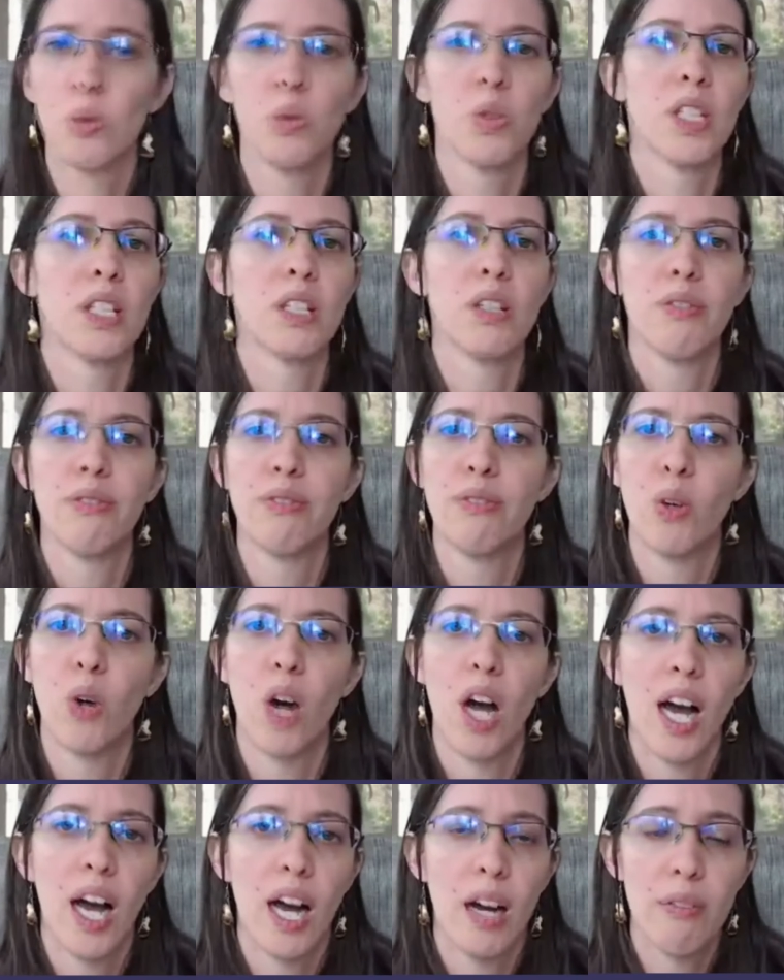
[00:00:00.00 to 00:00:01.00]
work
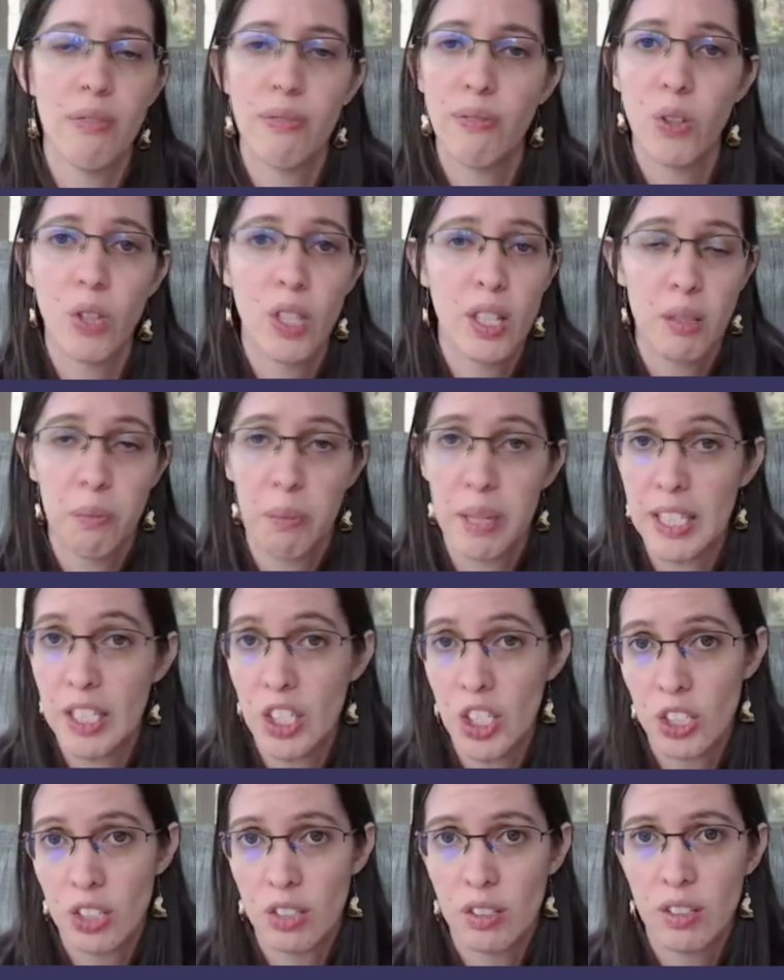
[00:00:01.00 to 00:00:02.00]
for the
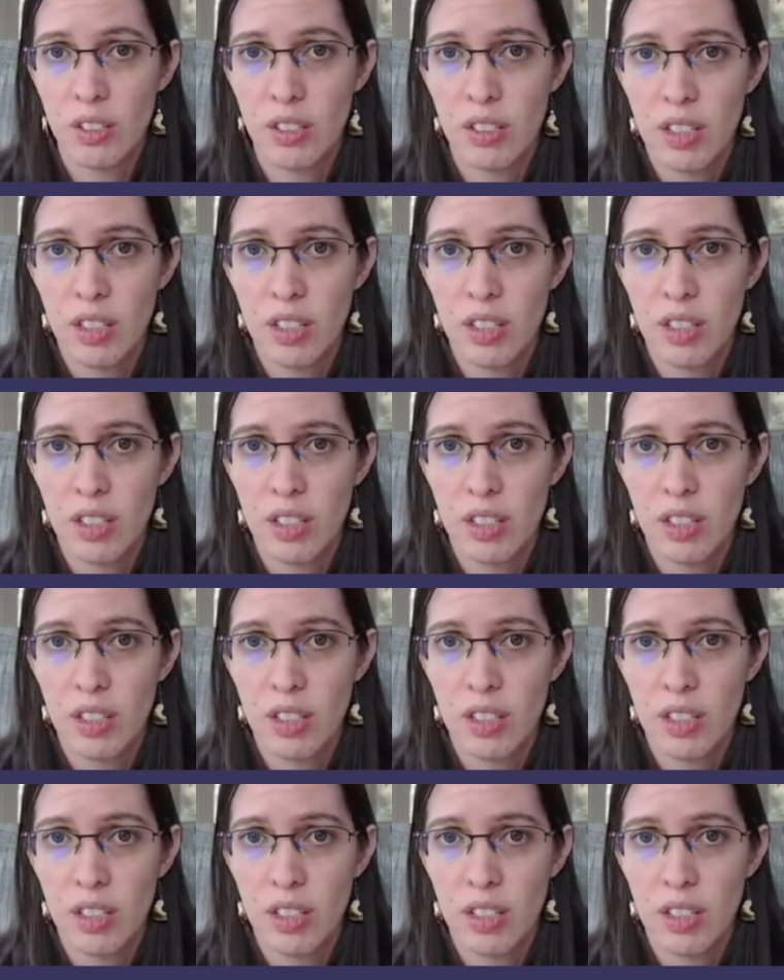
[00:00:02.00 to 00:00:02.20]
patient.